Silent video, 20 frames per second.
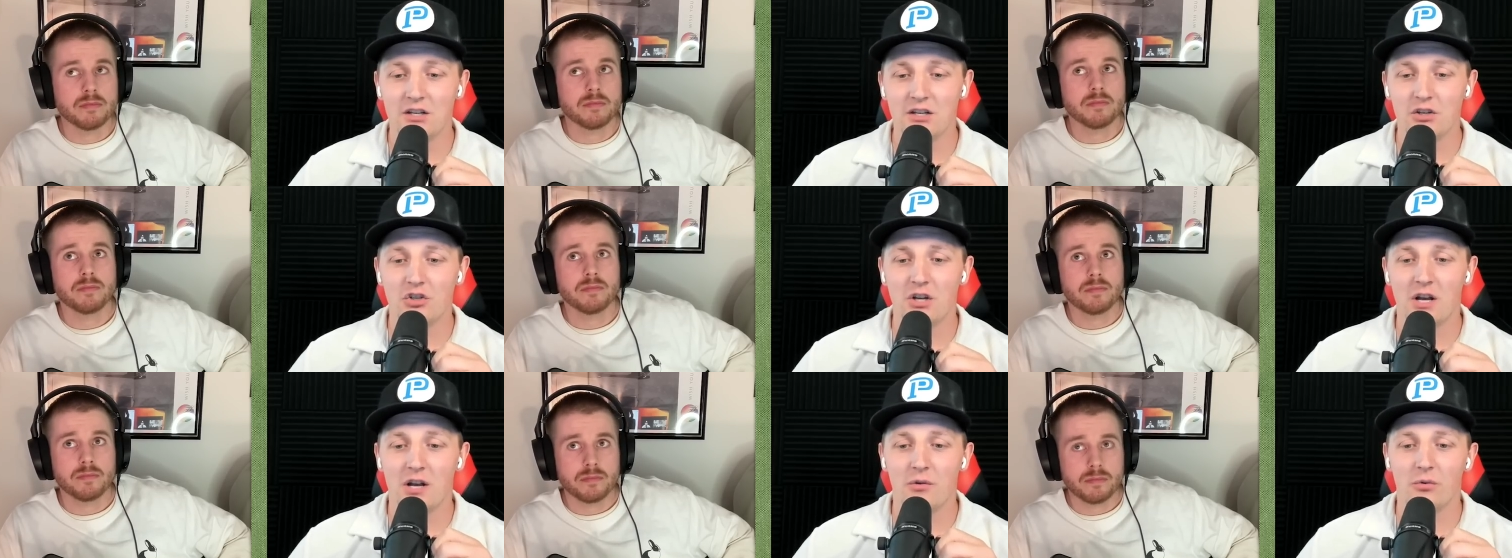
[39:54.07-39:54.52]
Speaker 1: in
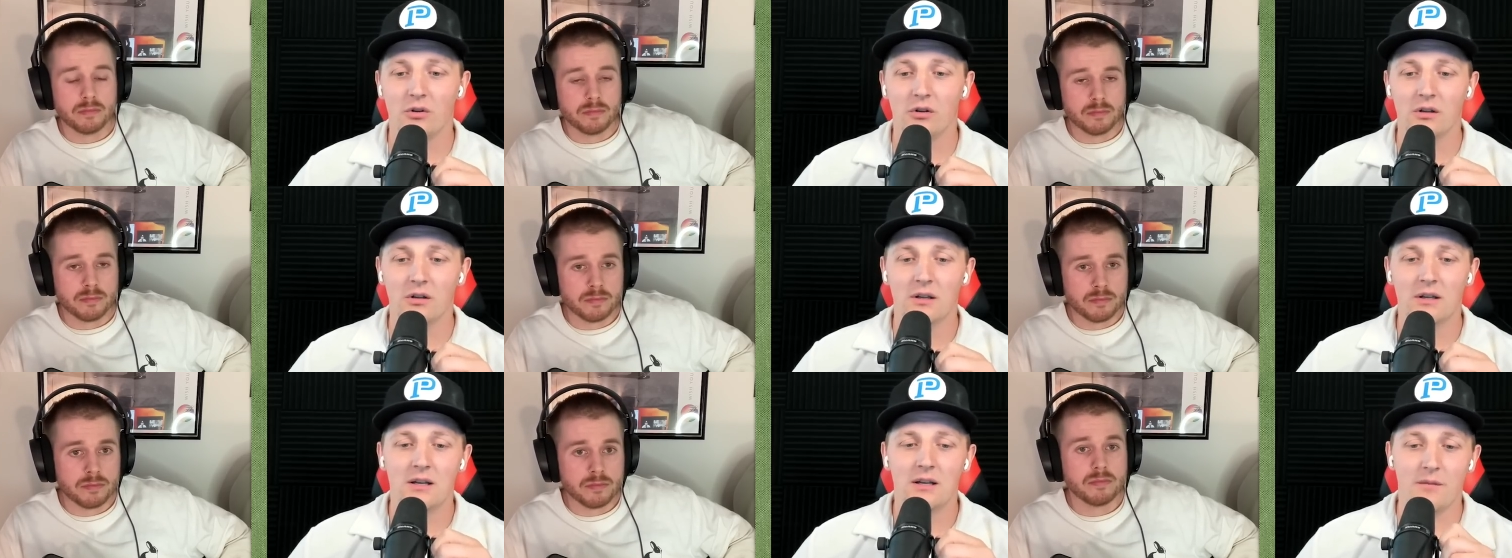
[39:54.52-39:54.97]

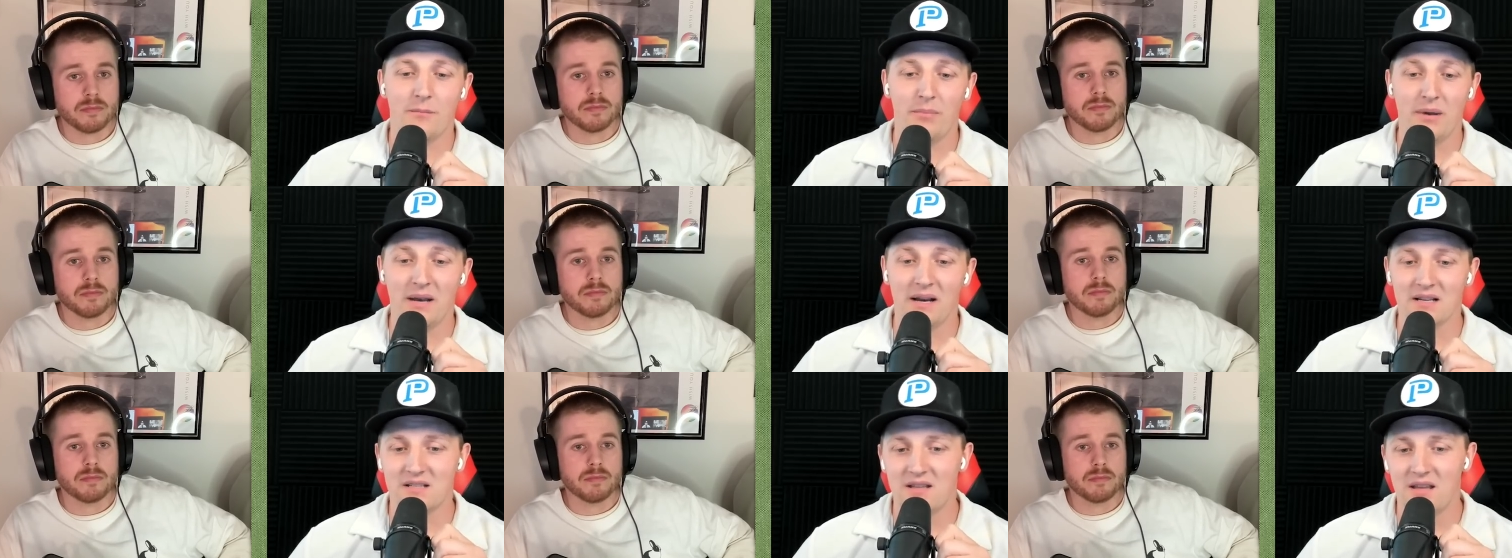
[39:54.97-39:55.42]
general. The
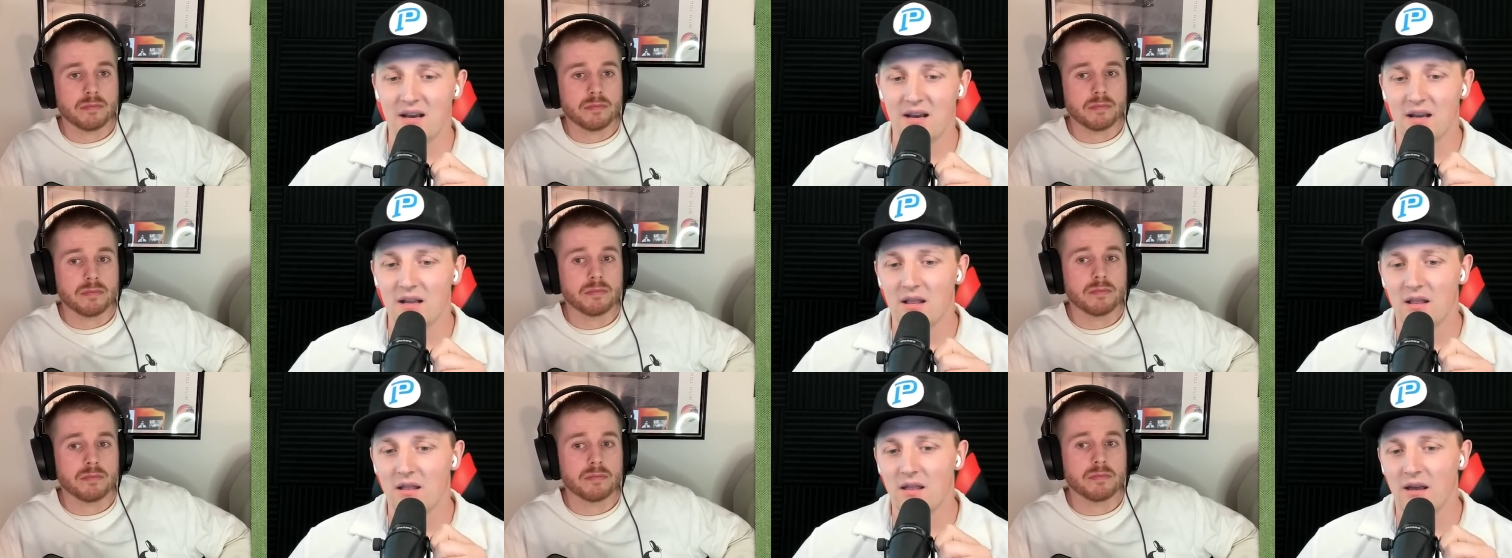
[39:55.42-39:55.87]
biggest
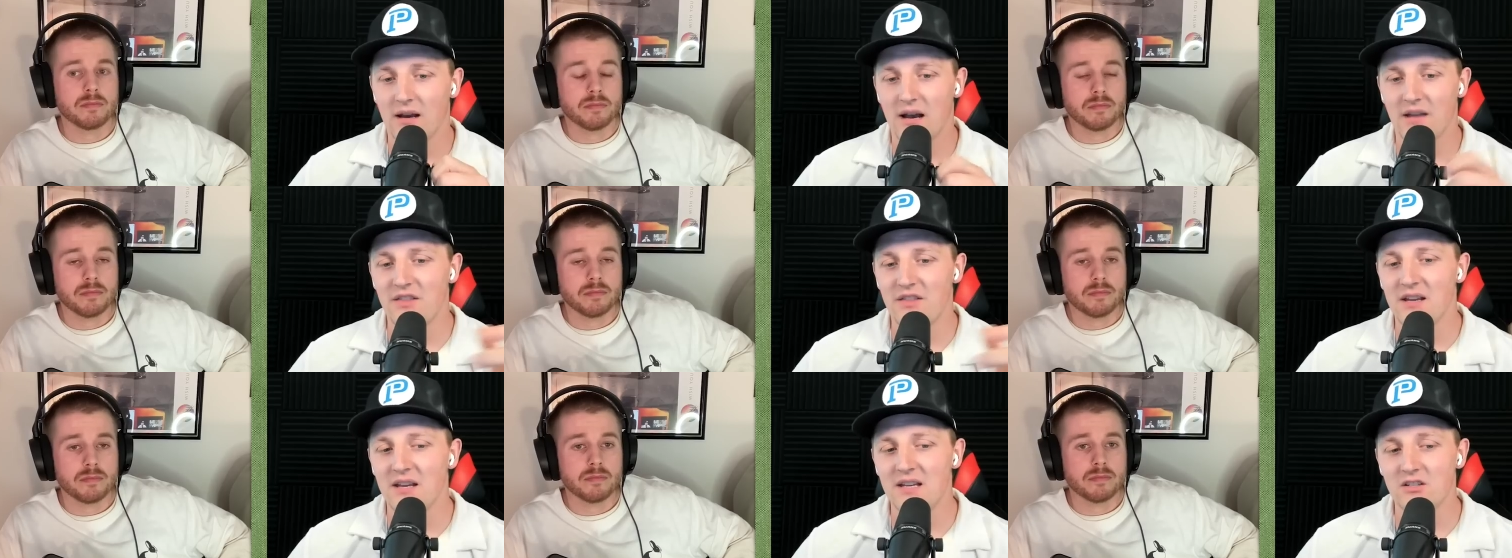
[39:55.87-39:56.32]
thing, like, I
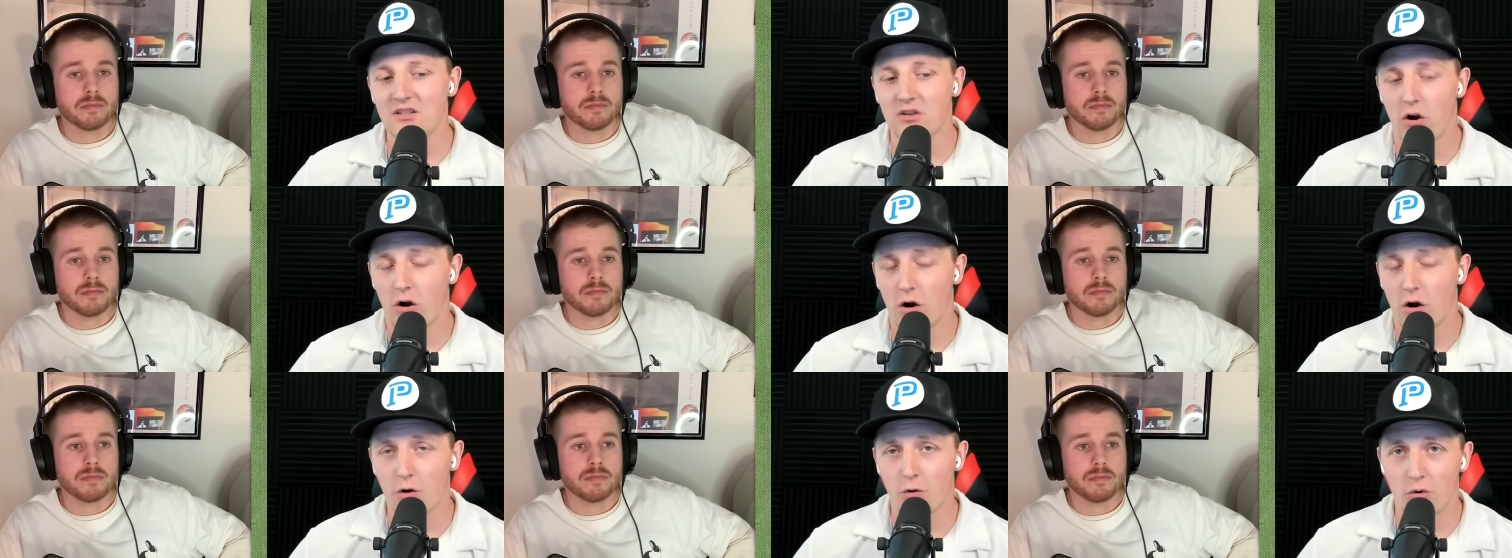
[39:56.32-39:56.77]
think he's a
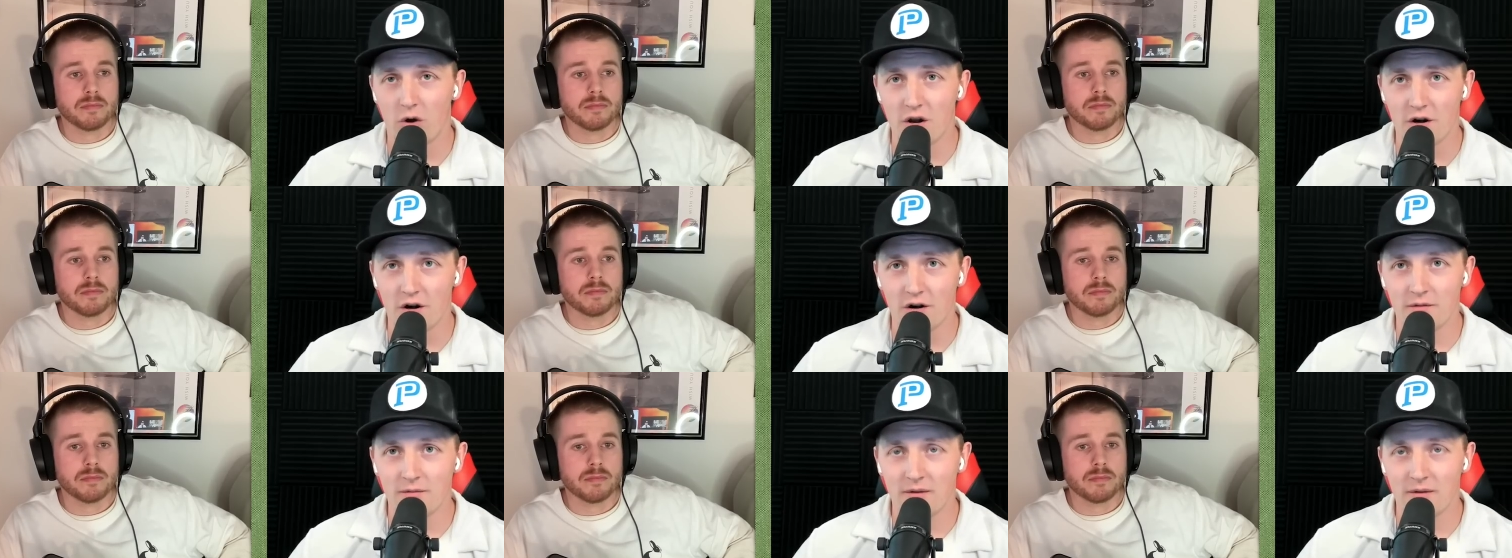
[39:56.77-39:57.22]
hard
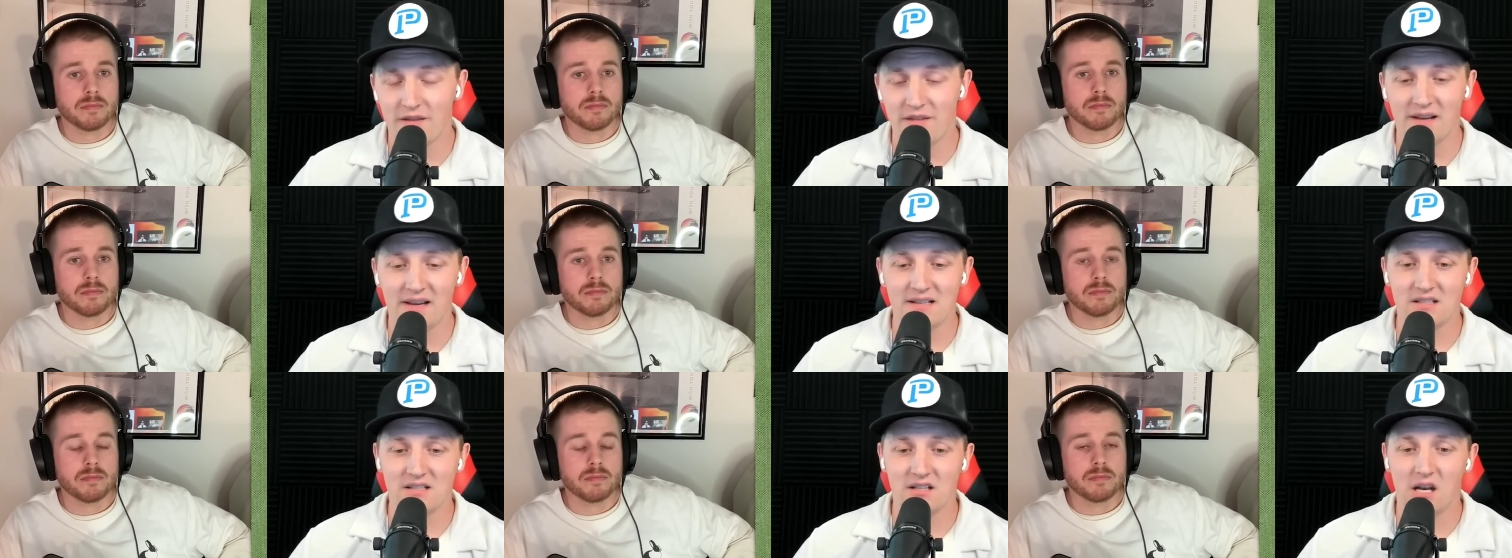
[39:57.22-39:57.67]
runner. I
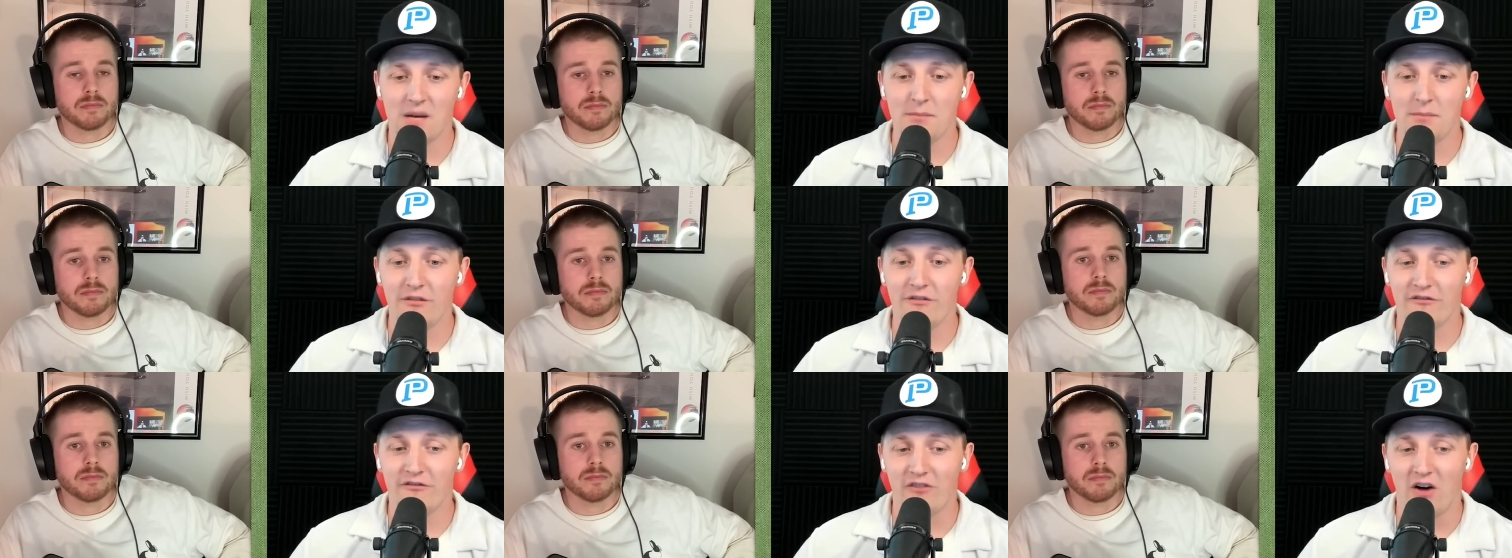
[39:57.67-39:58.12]
think he's going to
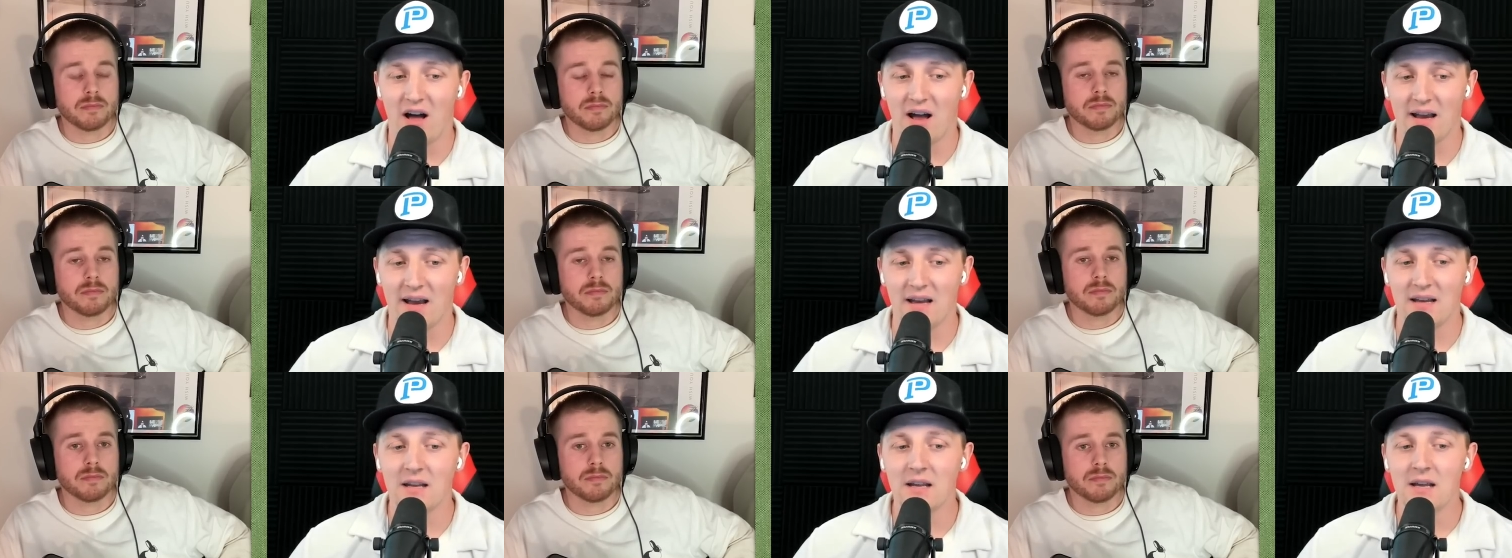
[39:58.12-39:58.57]
be
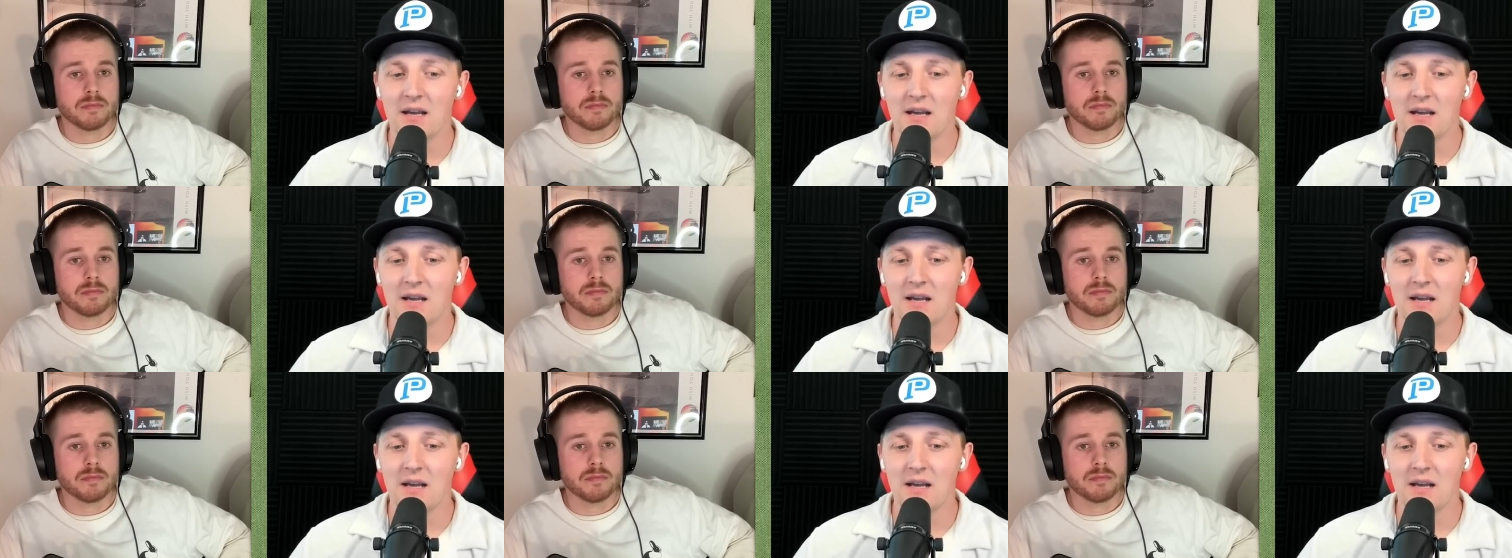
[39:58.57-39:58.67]
fine.